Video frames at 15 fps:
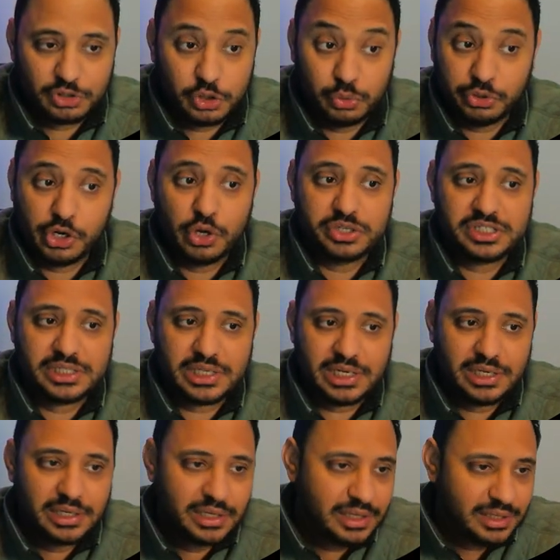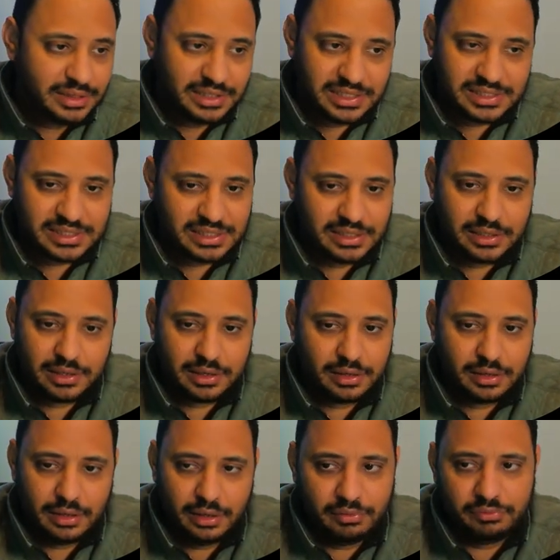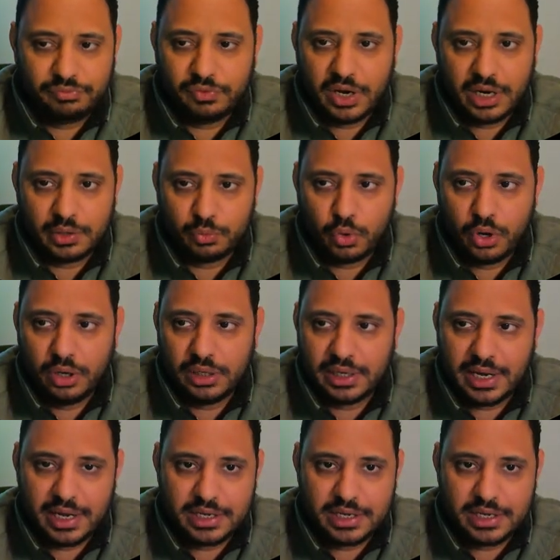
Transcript: curiosity, this firewall